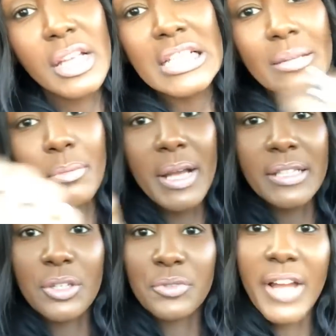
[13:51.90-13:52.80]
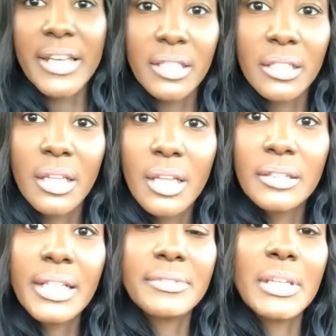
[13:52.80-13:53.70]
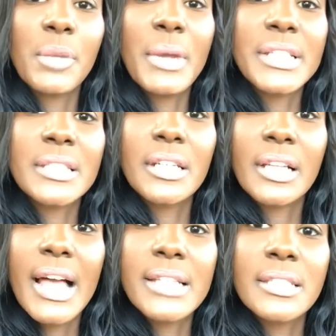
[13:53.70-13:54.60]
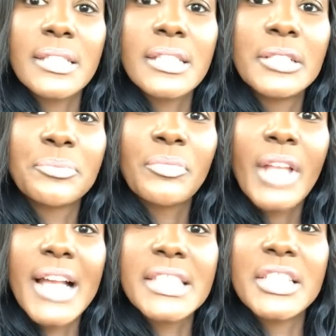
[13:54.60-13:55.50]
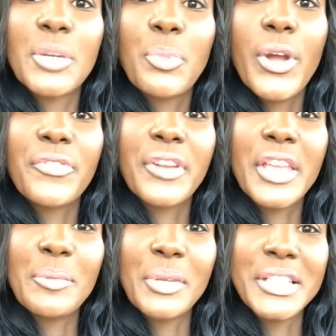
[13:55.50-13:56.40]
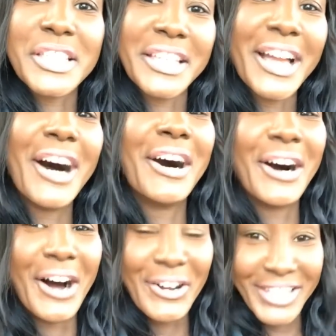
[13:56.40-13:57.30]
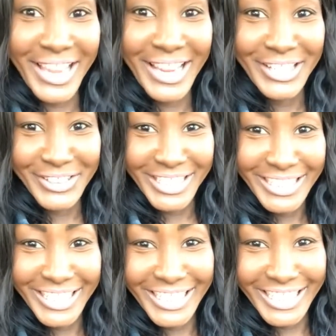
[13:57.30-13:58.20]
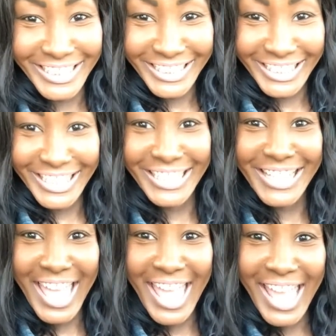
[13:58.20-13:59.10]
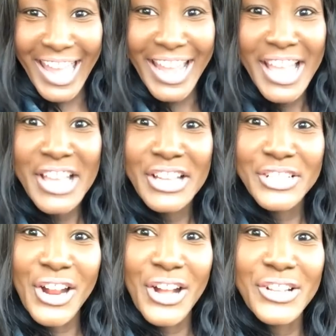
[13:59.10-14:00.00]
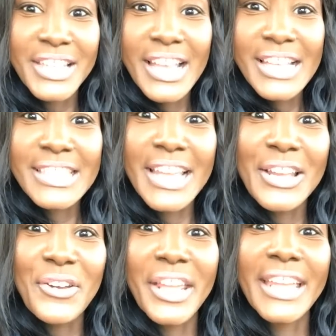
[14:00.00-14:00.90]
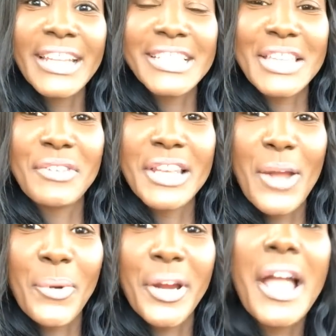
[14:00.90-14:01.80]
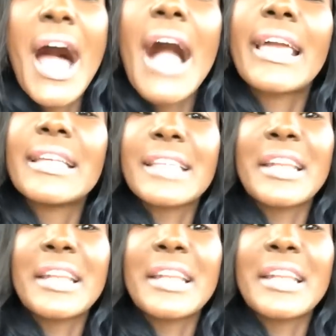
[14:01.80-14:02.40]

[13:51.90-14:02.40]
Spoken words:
my little fighting that I've done in my stunt classes. I see your point. Forget BET. Okay, Oni. Lena, yay. Charles, say no to any TV network. I can't say